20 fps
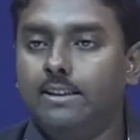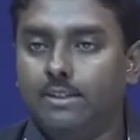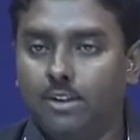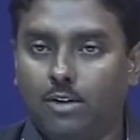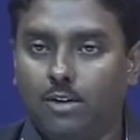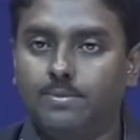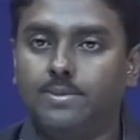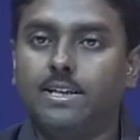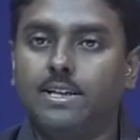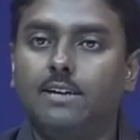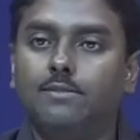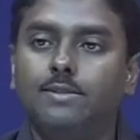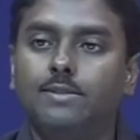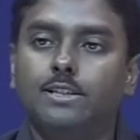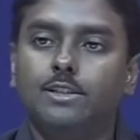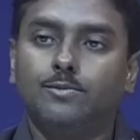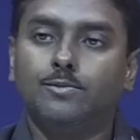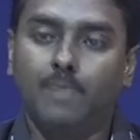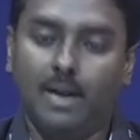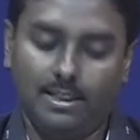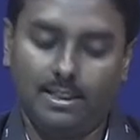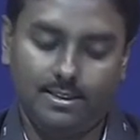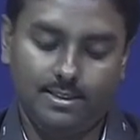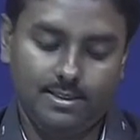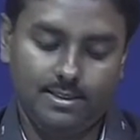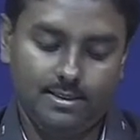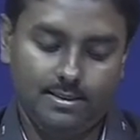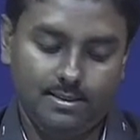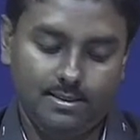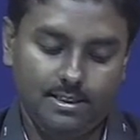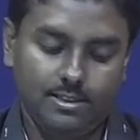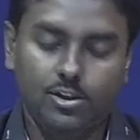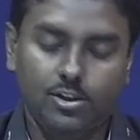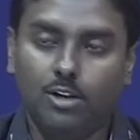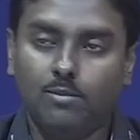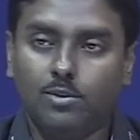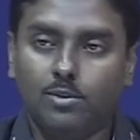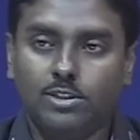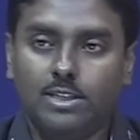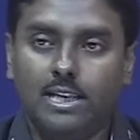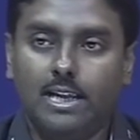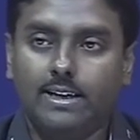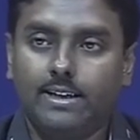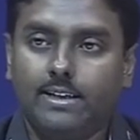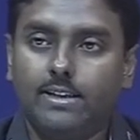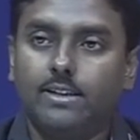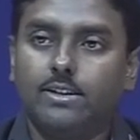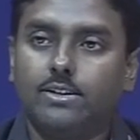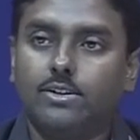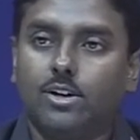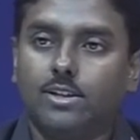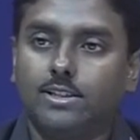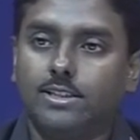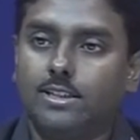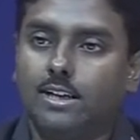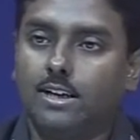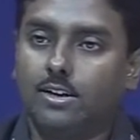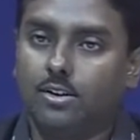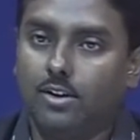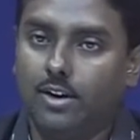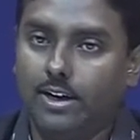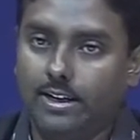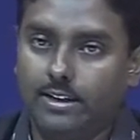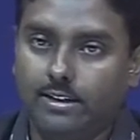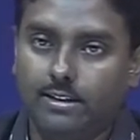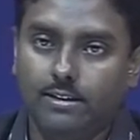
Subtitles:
observe this pulse, it is almost like tossing a coin.